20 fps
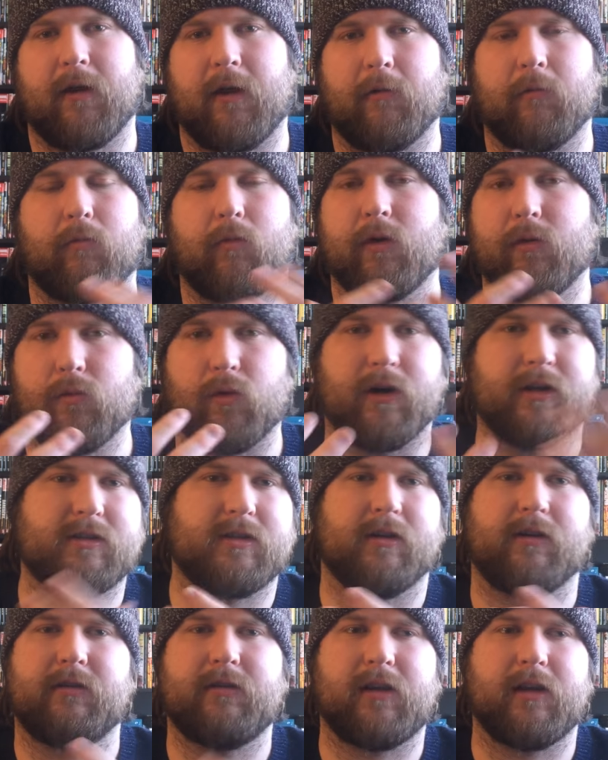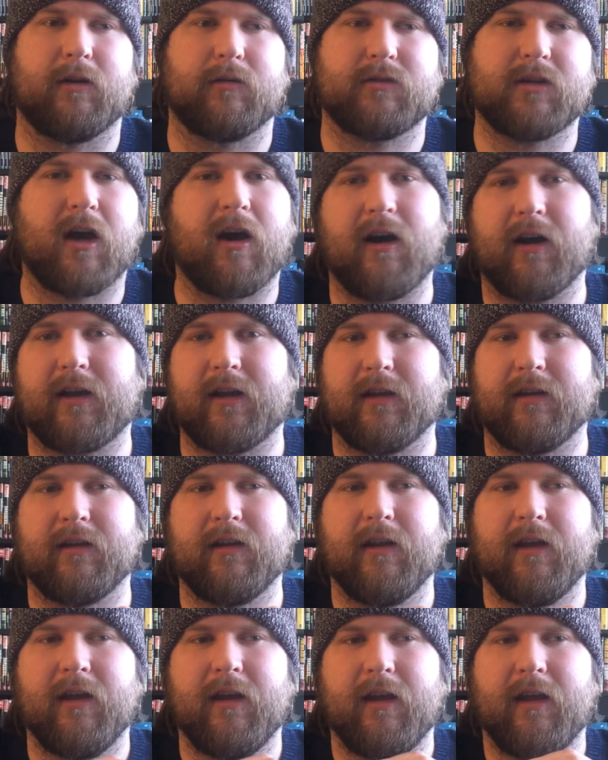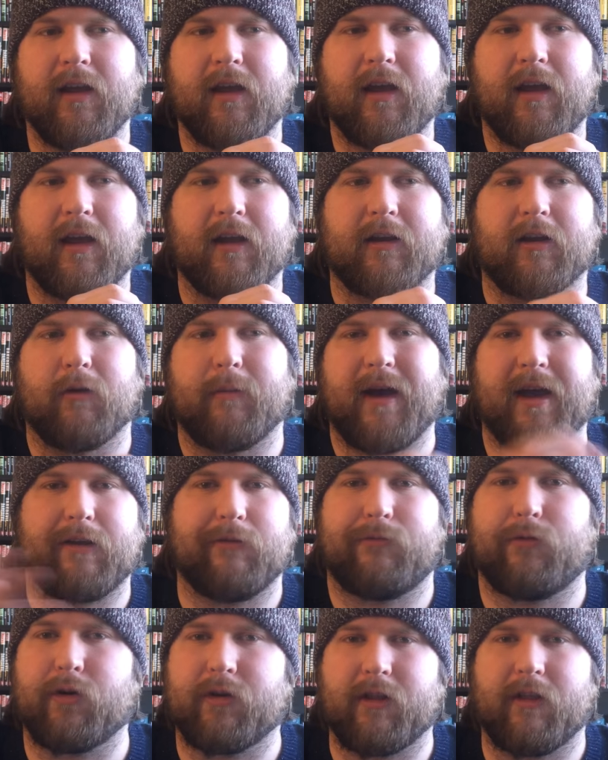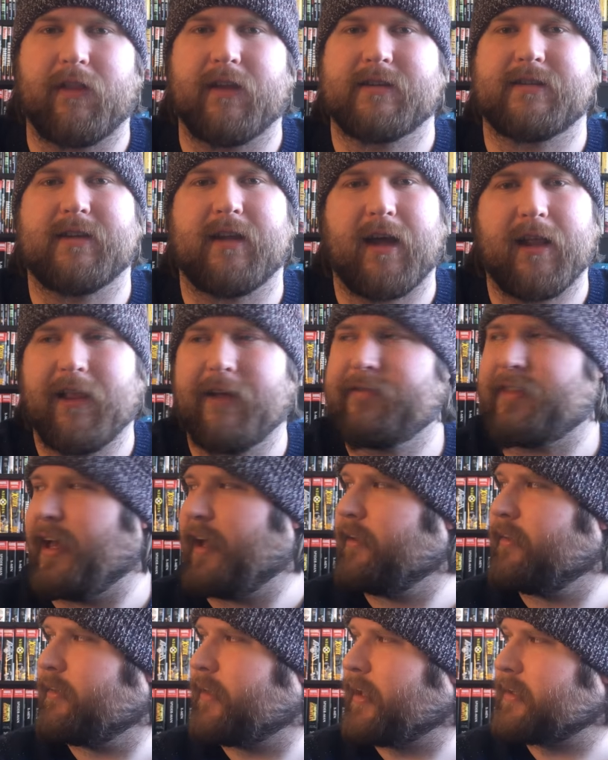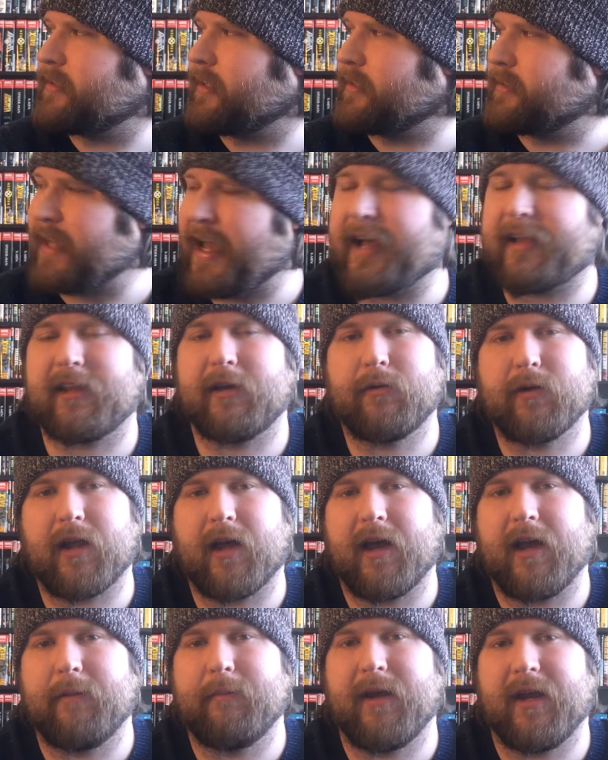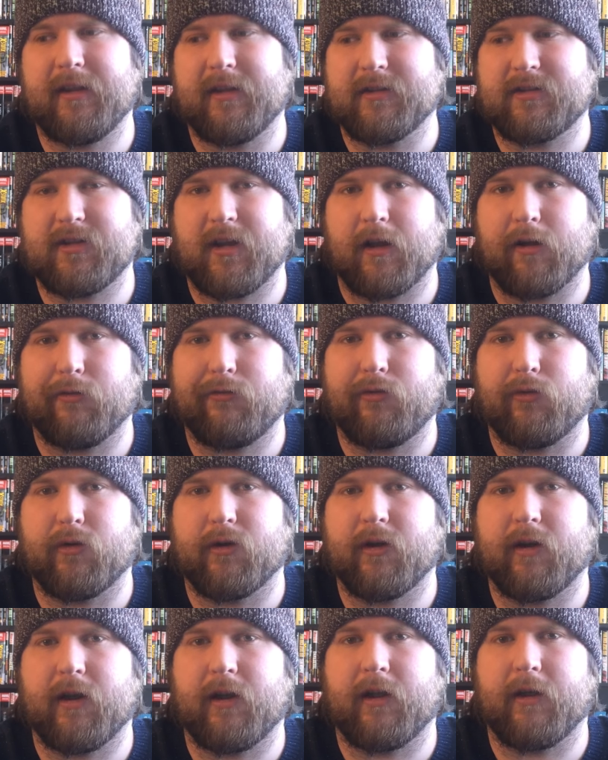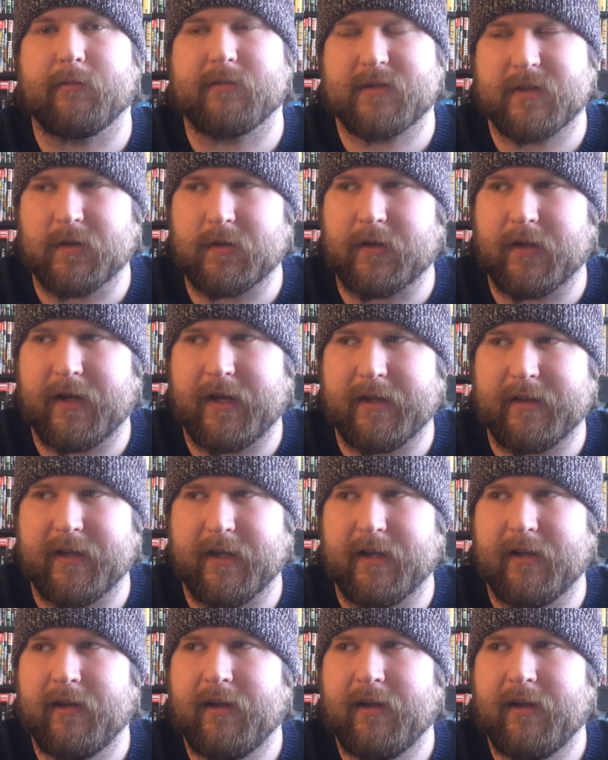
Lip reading: And we want to, you know, talk and go back and forth on this. And I love that. That's exactly what I made this channel for. And I'm so glad